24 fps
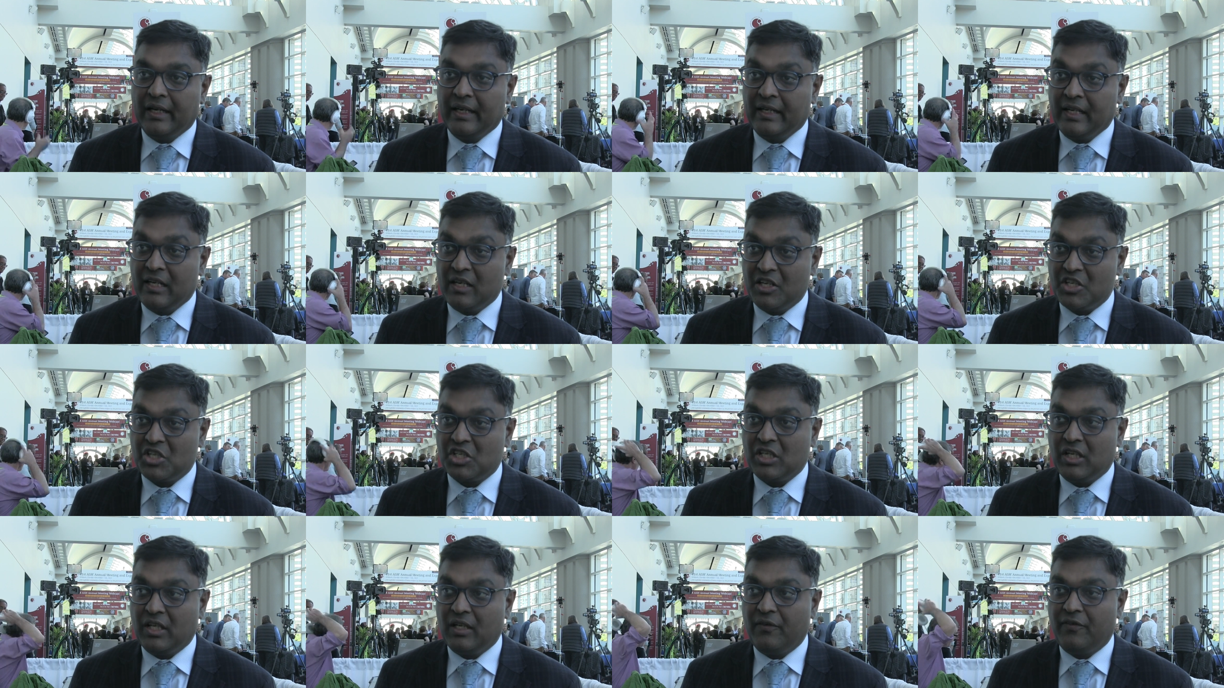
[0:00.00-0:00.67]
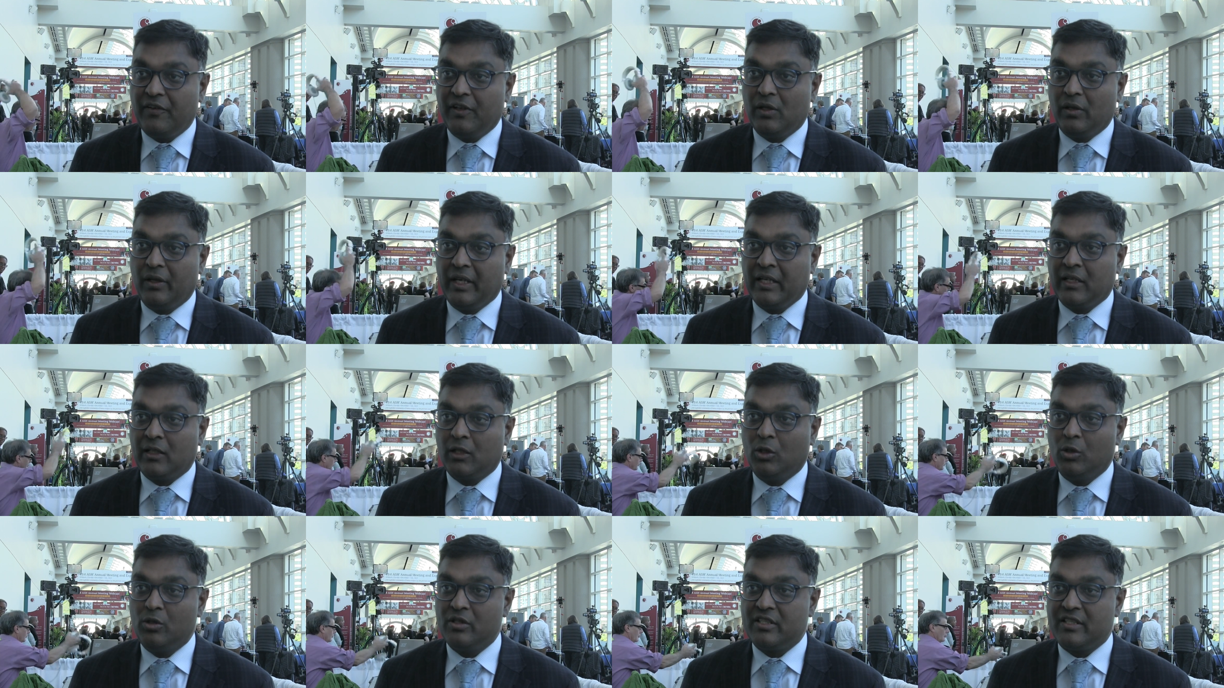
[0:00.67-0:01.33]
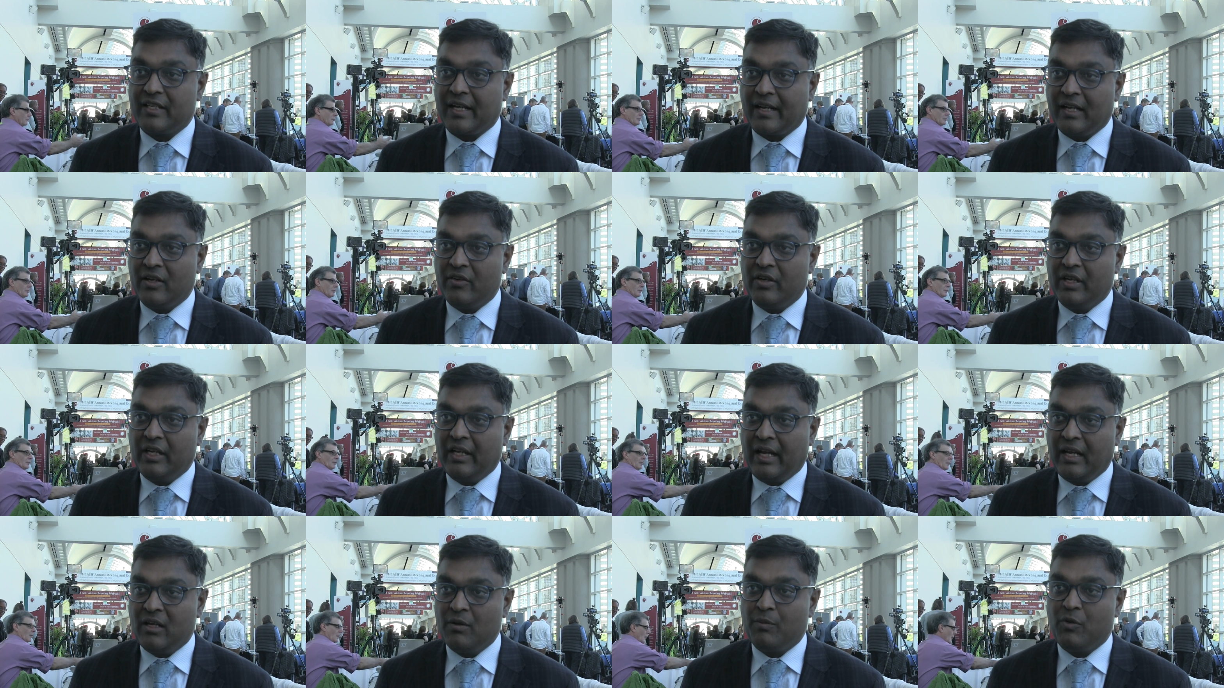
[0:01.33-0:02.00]
In addition, if you include
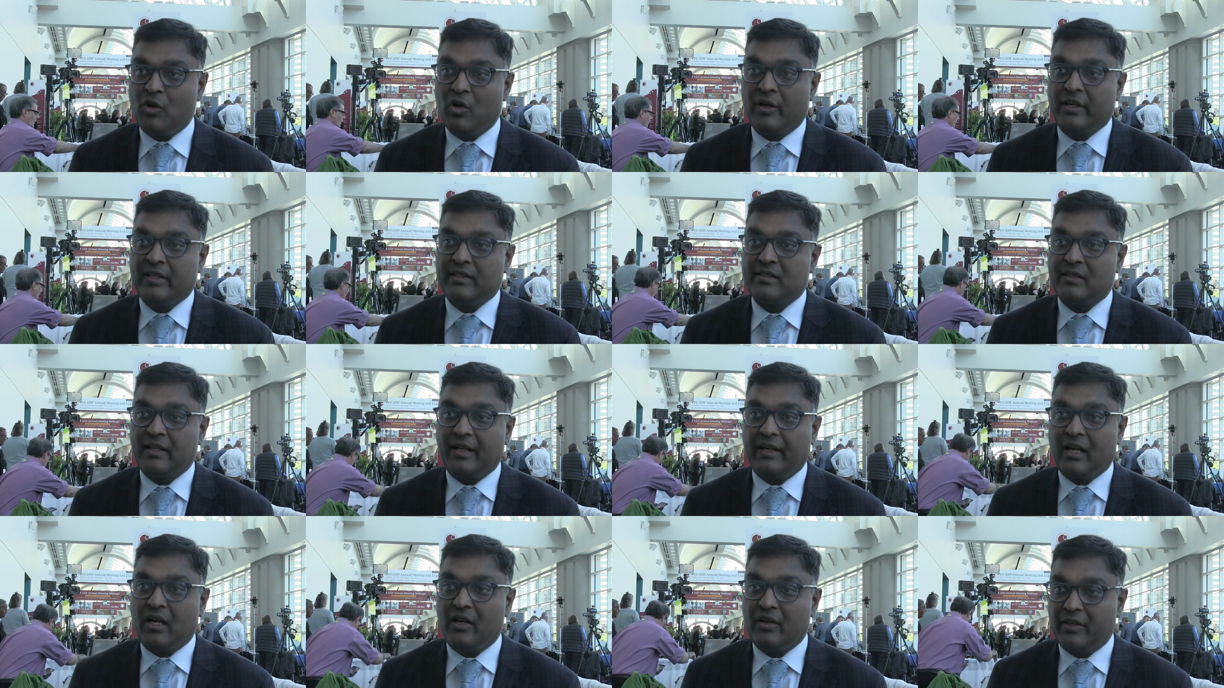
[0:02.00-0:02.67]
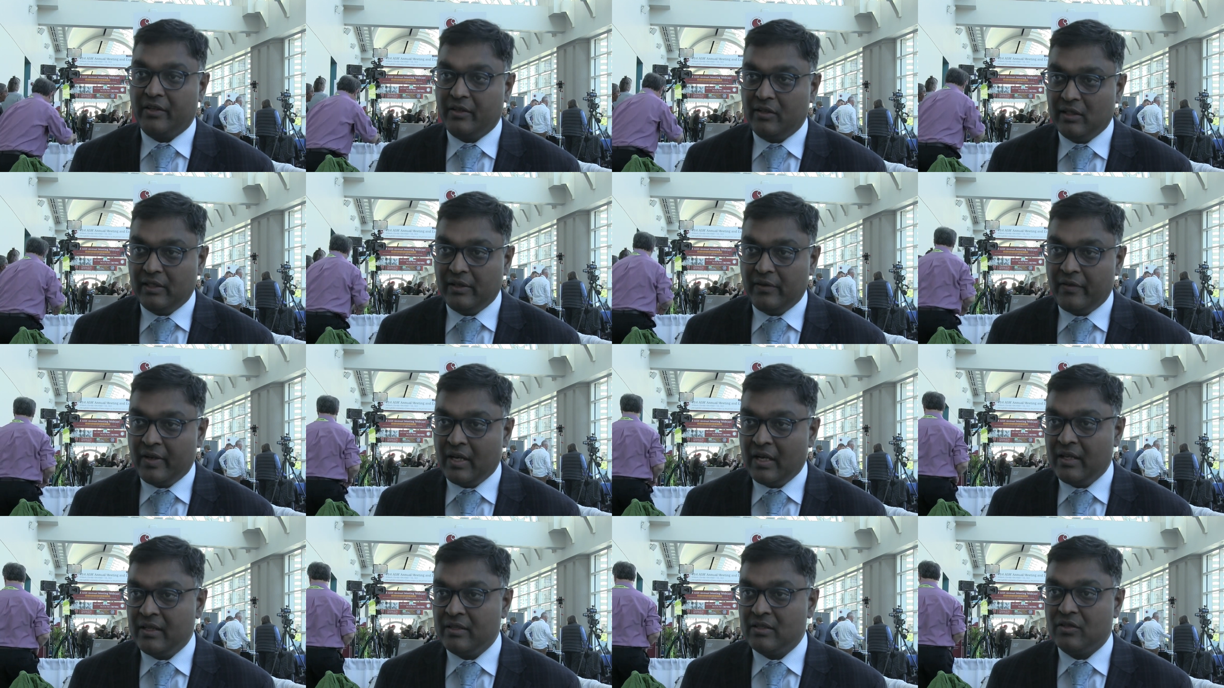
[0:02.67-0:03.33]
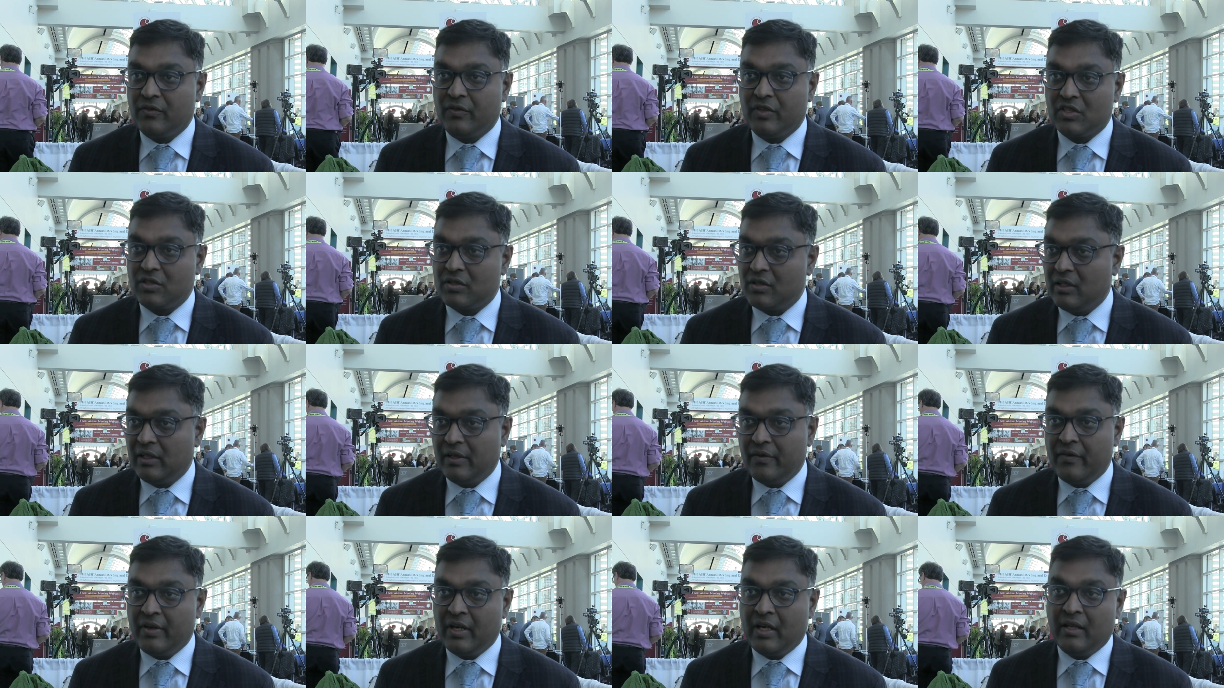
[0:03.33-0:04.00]
secondary endpoints like arterial events,
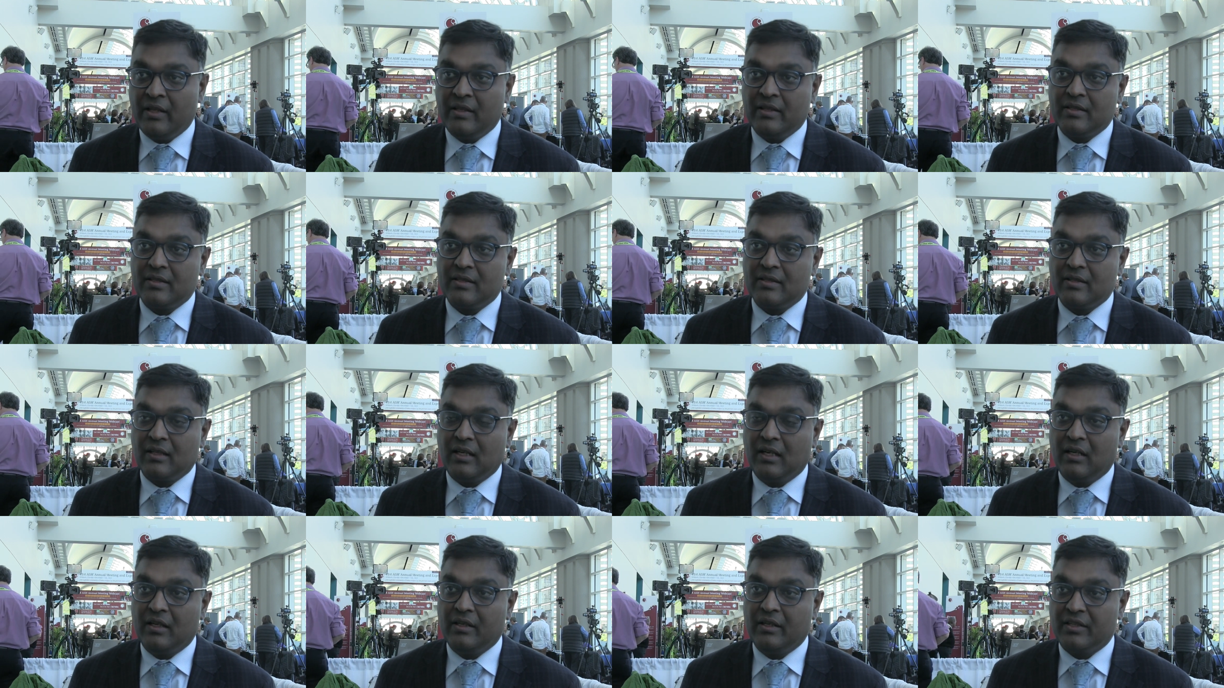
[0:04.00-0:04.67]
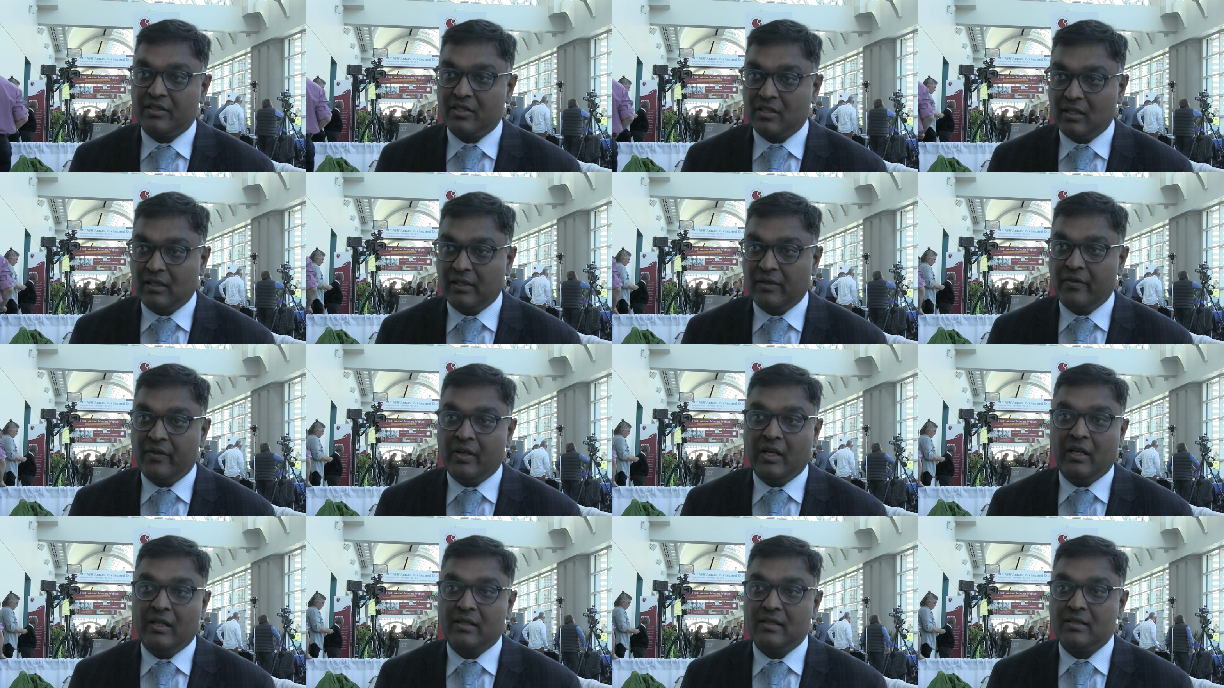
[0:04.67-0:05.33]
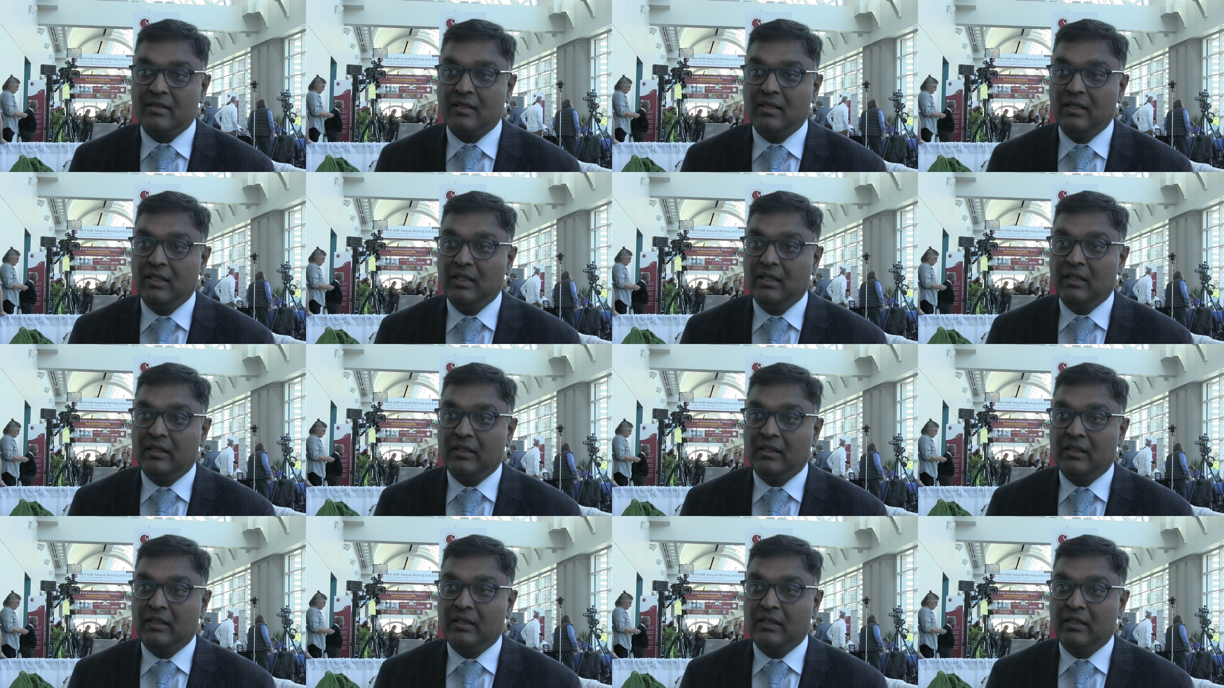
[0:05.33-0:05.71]
visceral events, distal events,